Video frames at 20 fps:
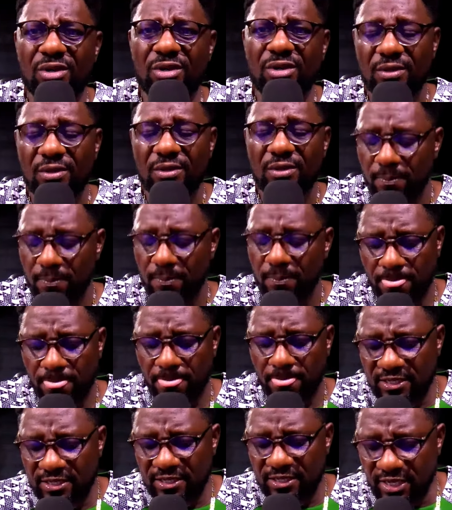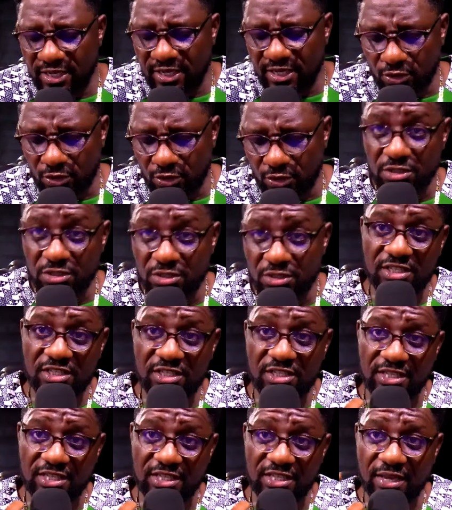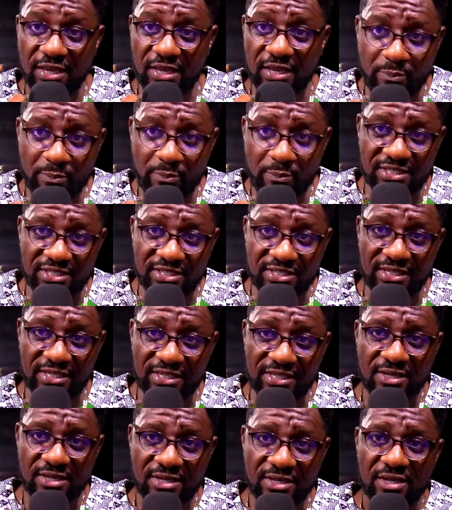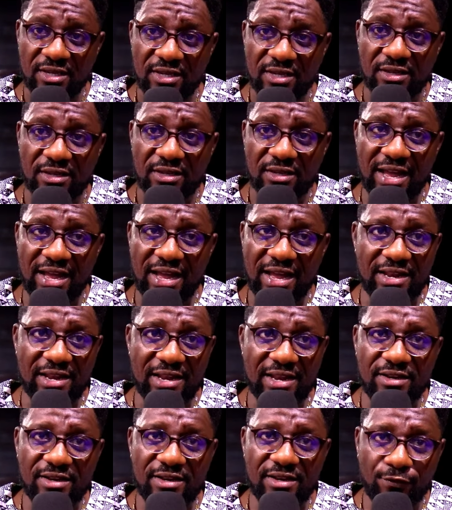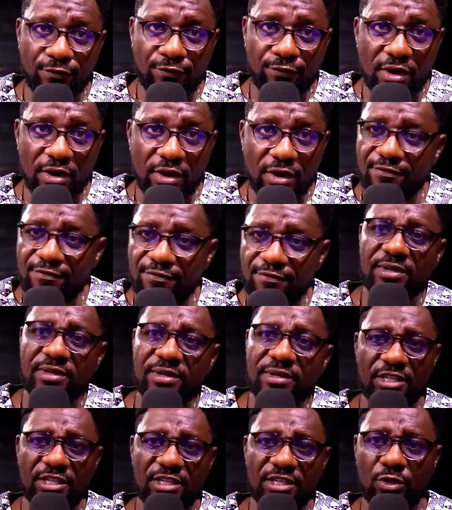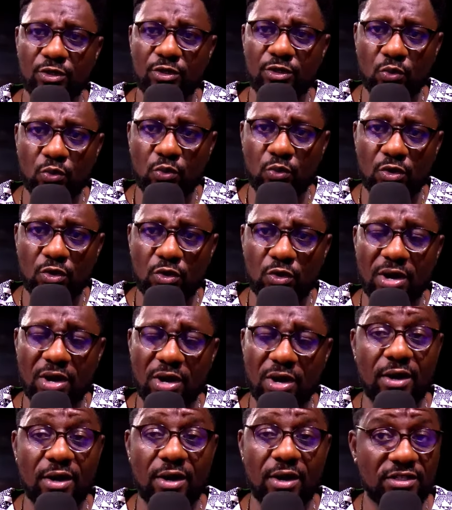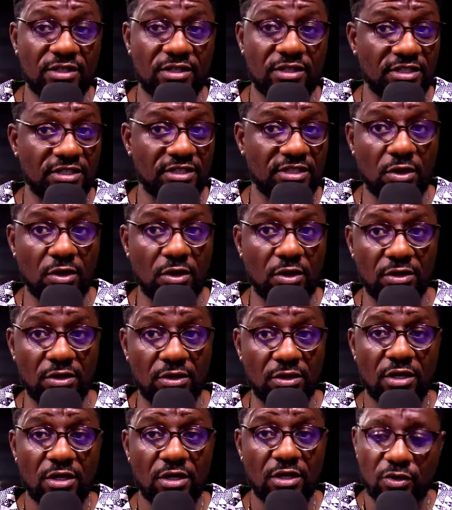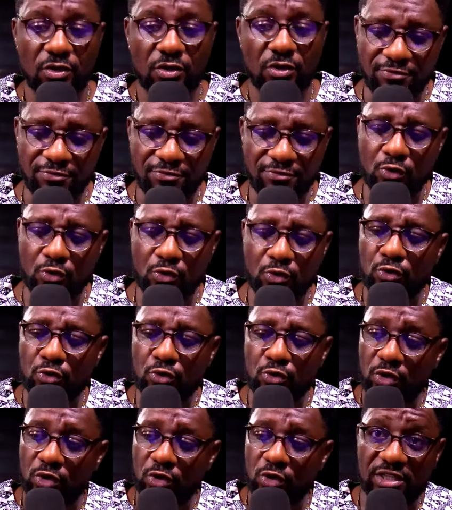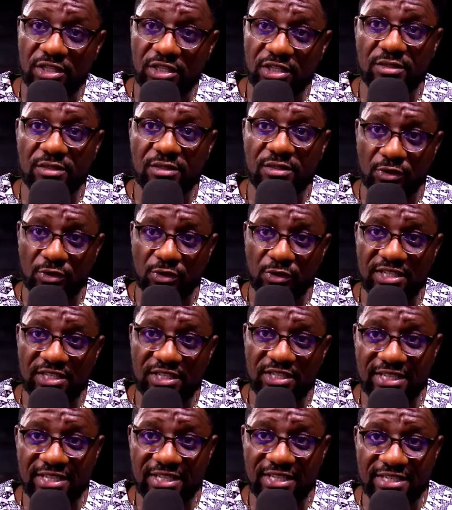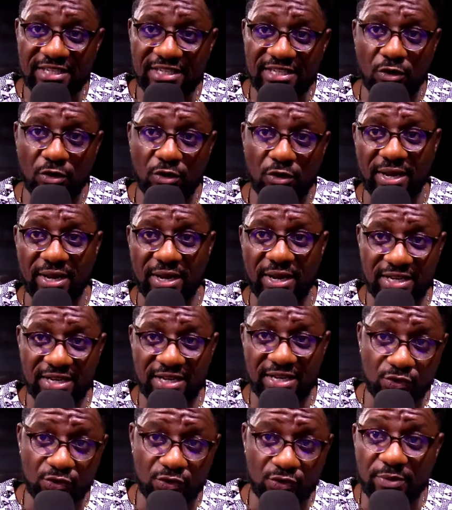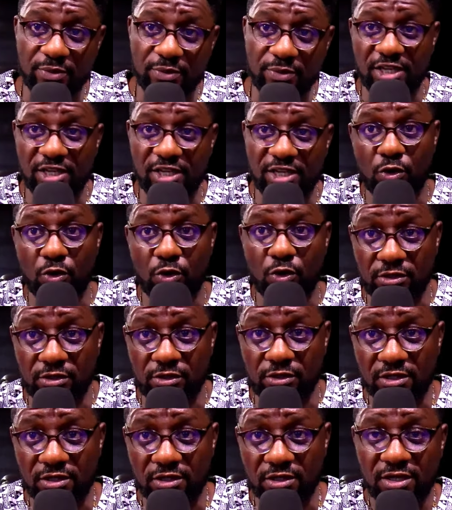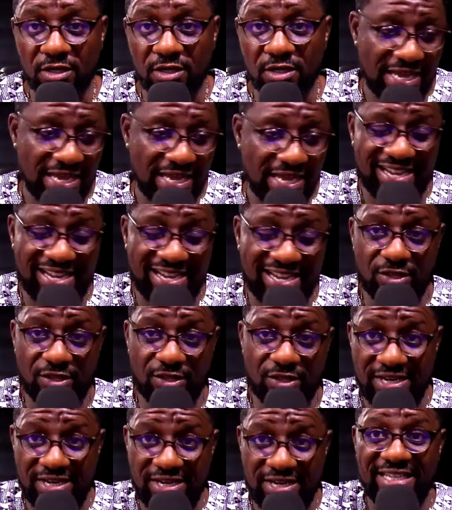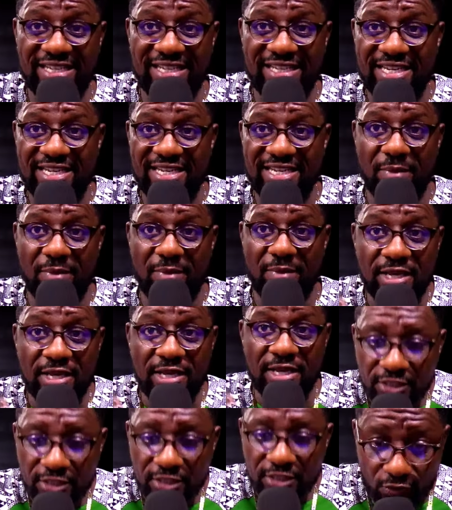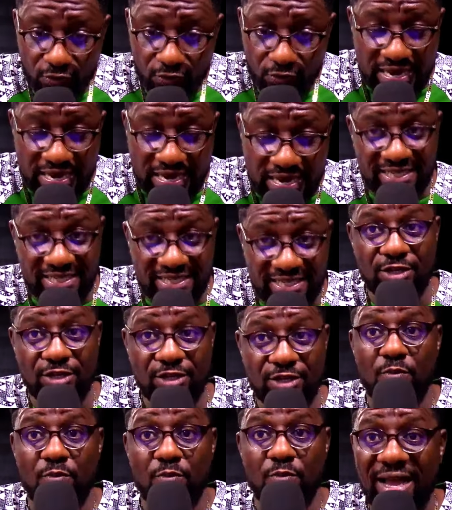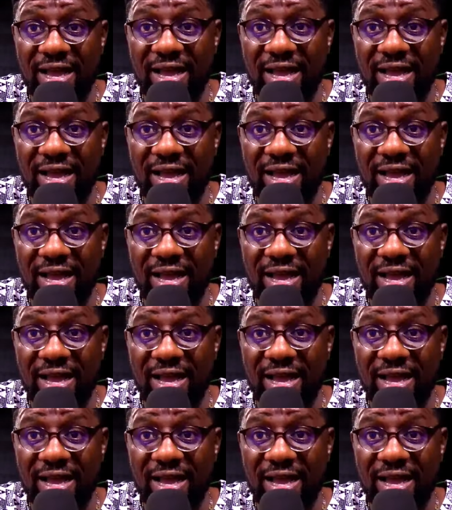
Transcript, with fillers: That's how it's done. This is a business, and for every business we do, we know how this is done. You have to go through it, process it, set things up, and then you reap the rewards. That's how it's done. That's how I did mine. Till today, that's how I do mine.